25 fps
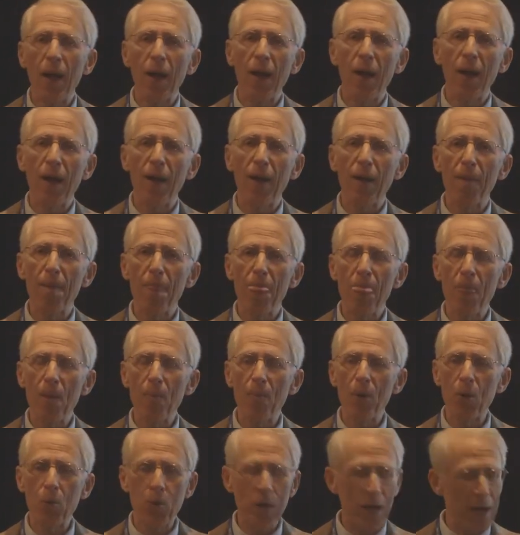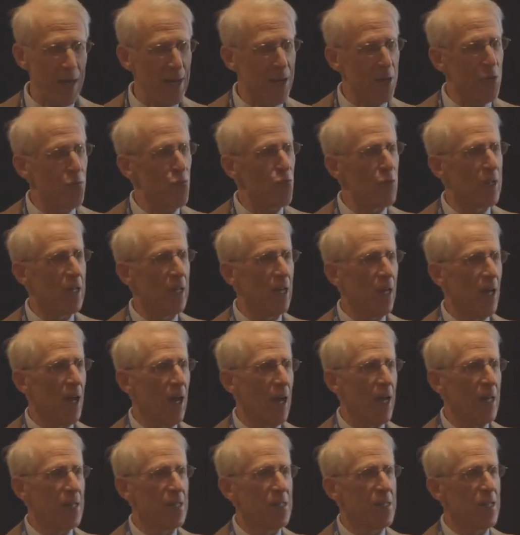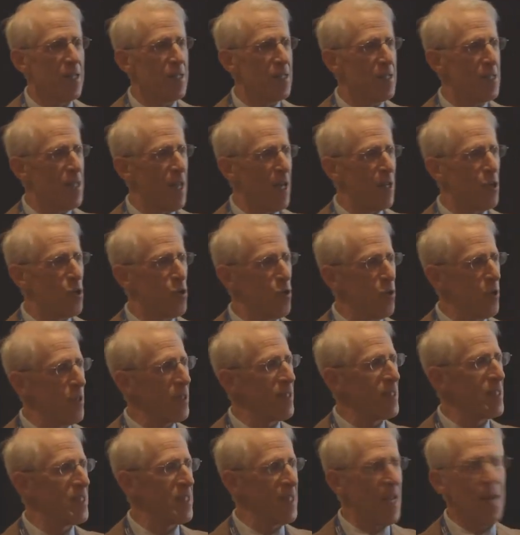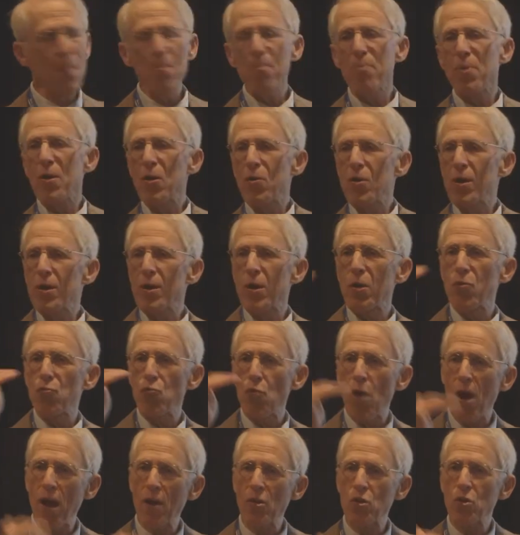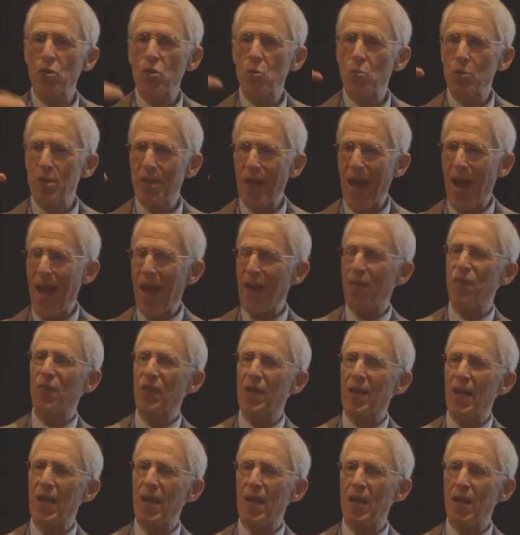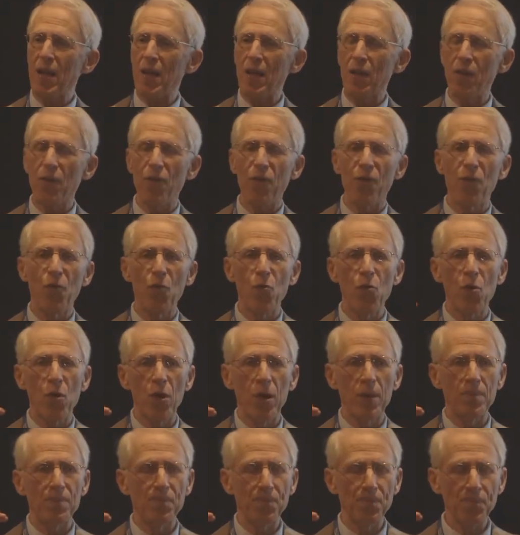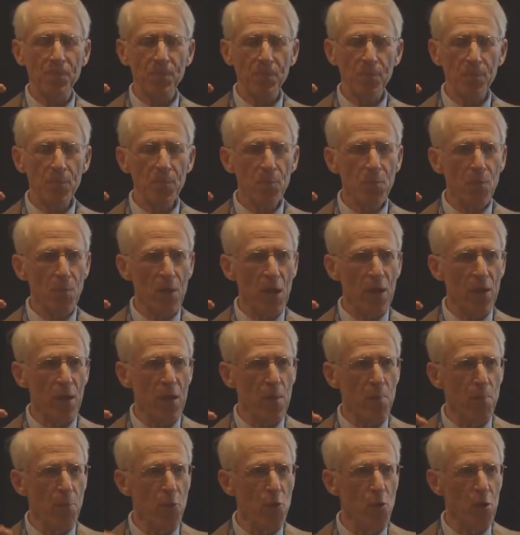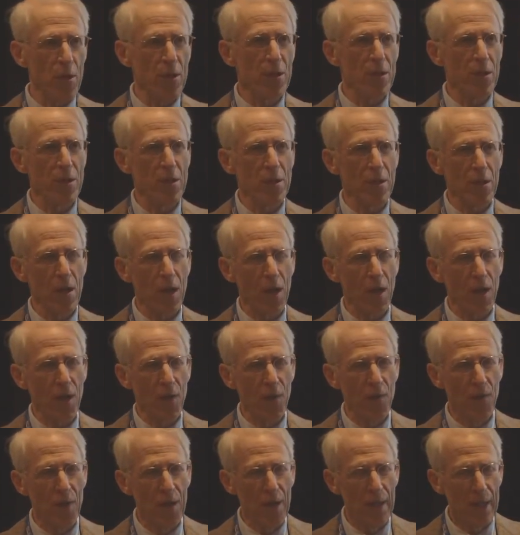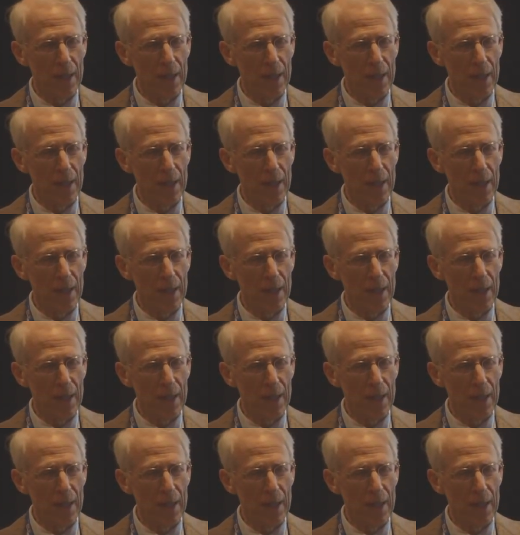But what I didn't realize is that during the same period that Rogers was advocating for the importance of